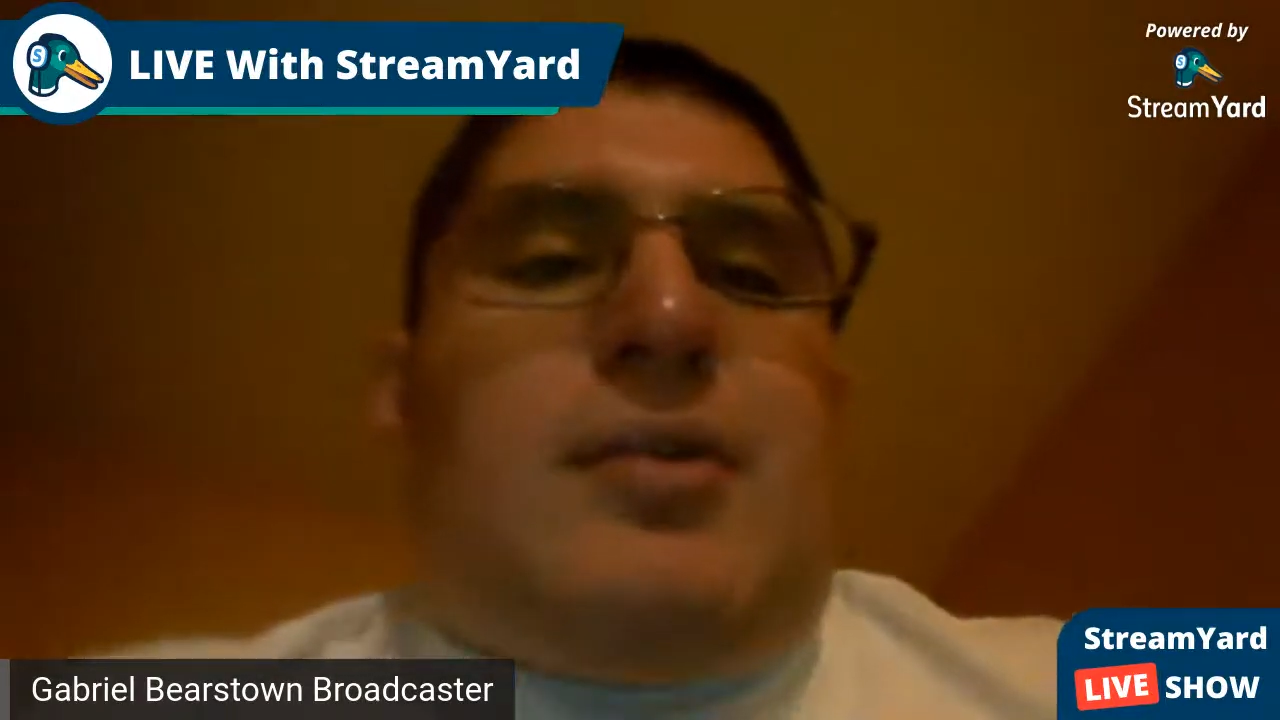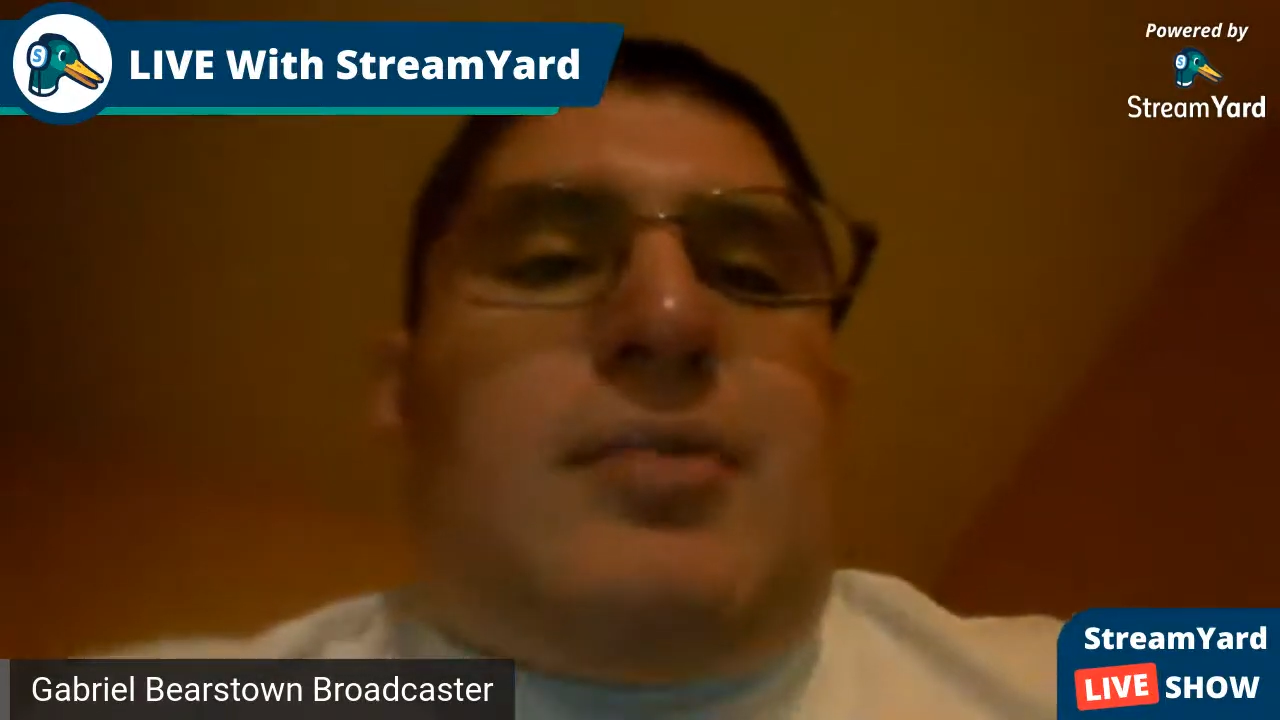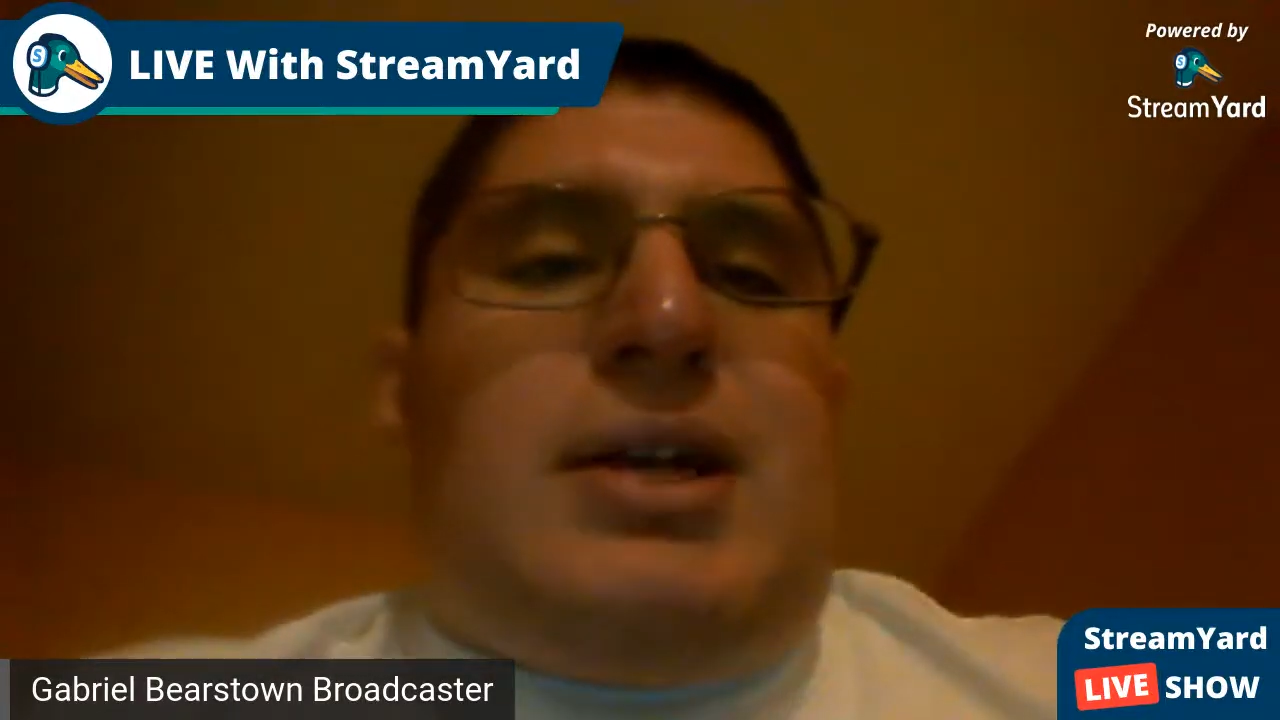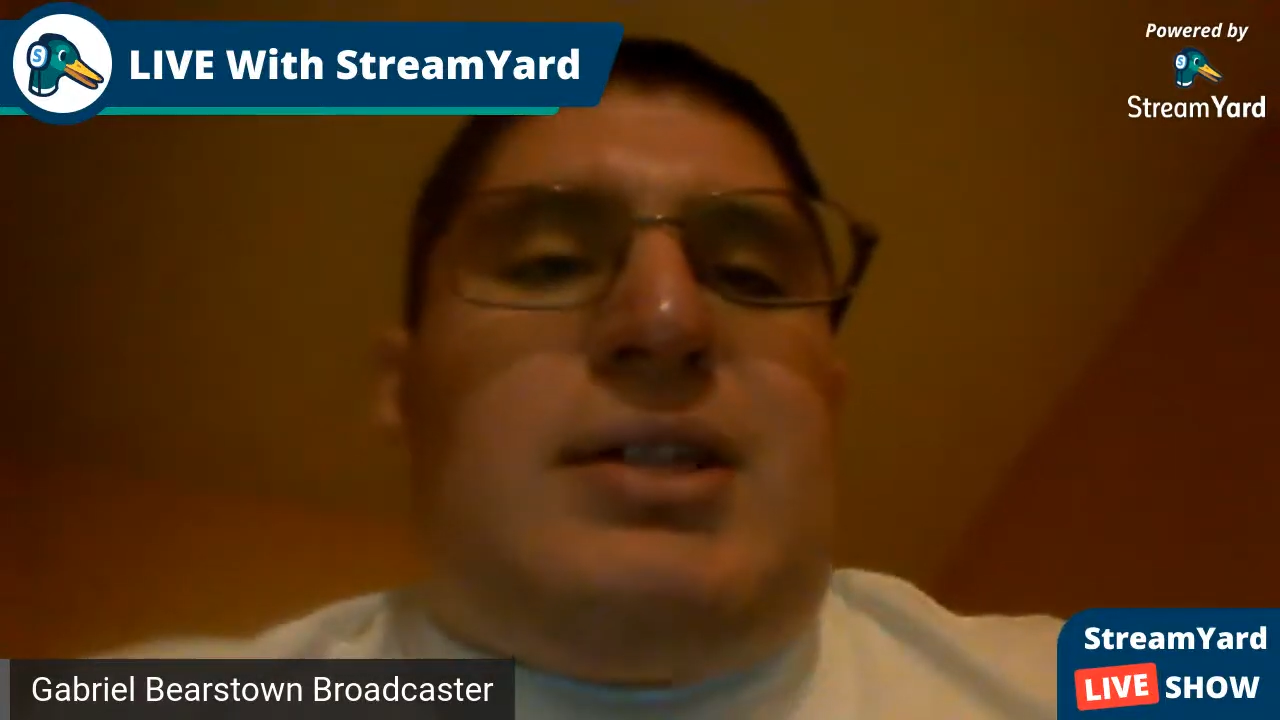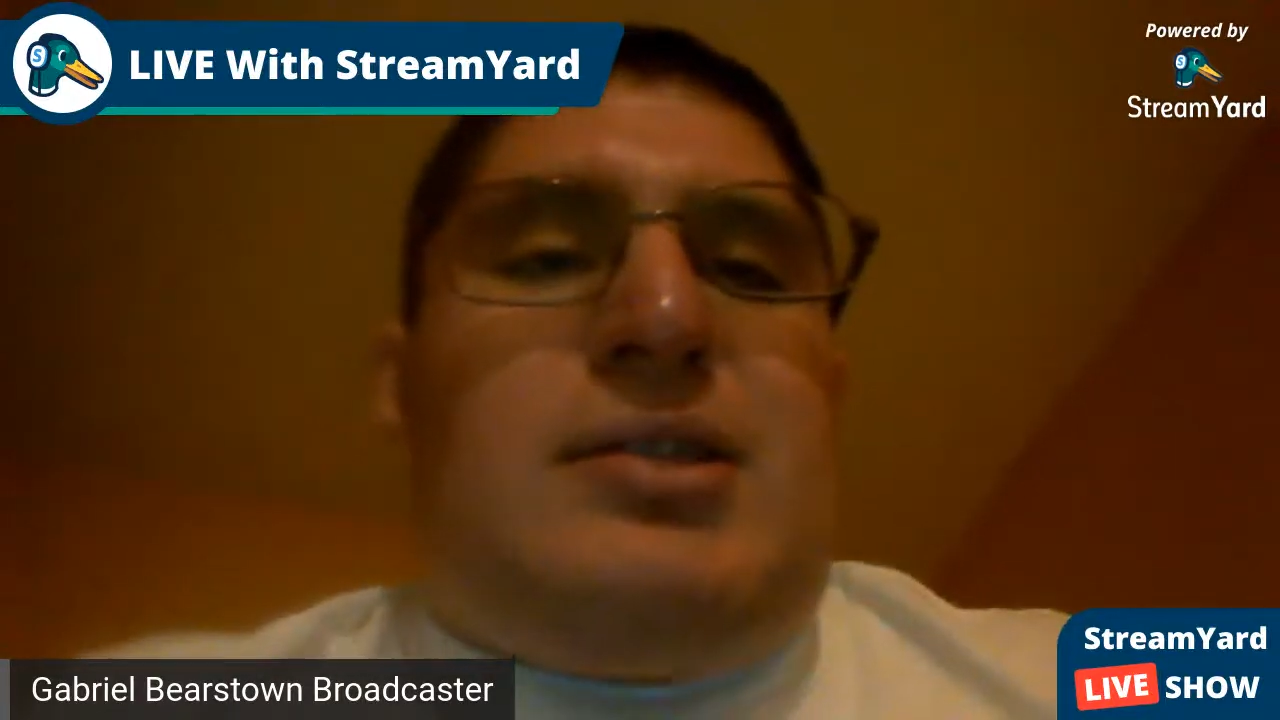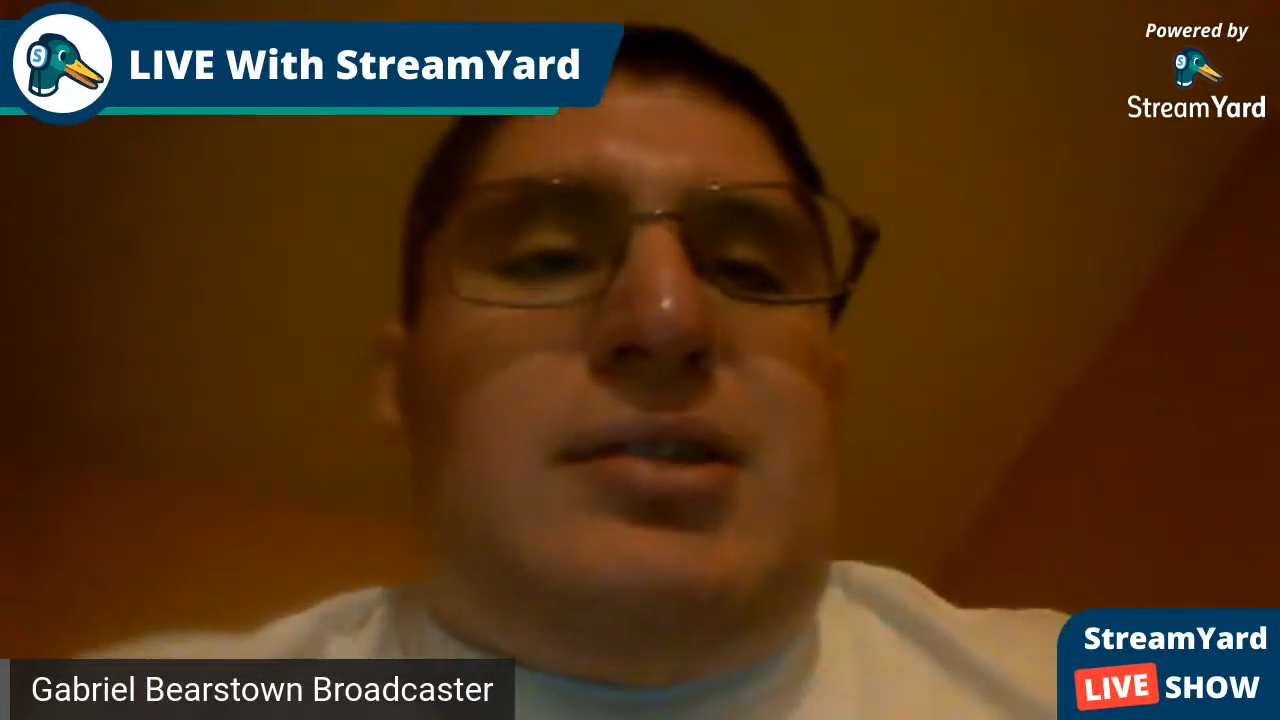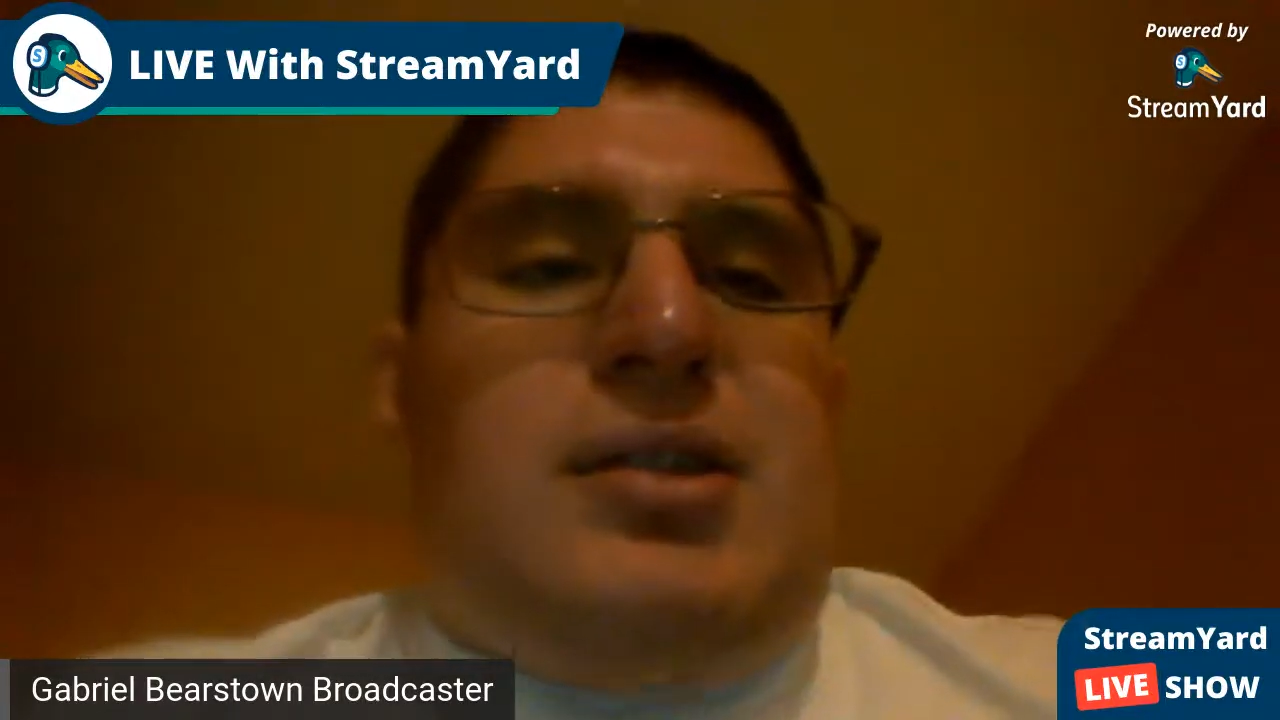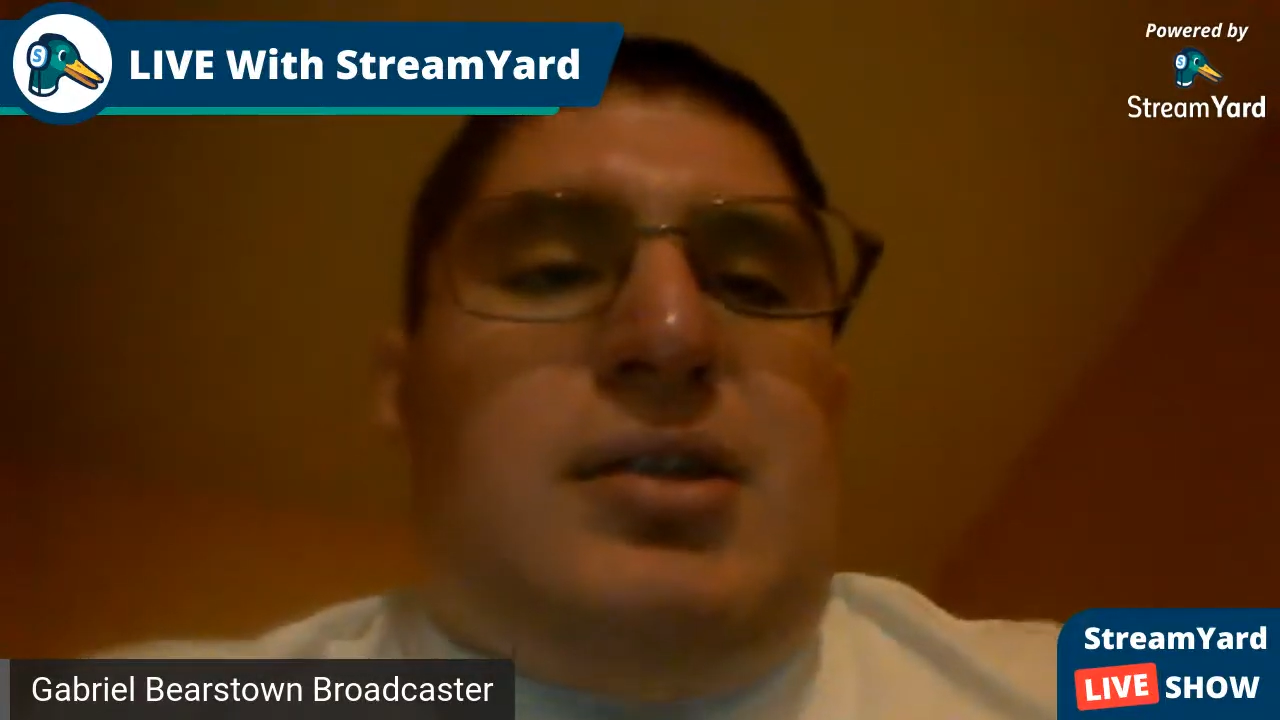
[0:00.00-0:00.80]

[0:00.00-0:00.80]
talk about this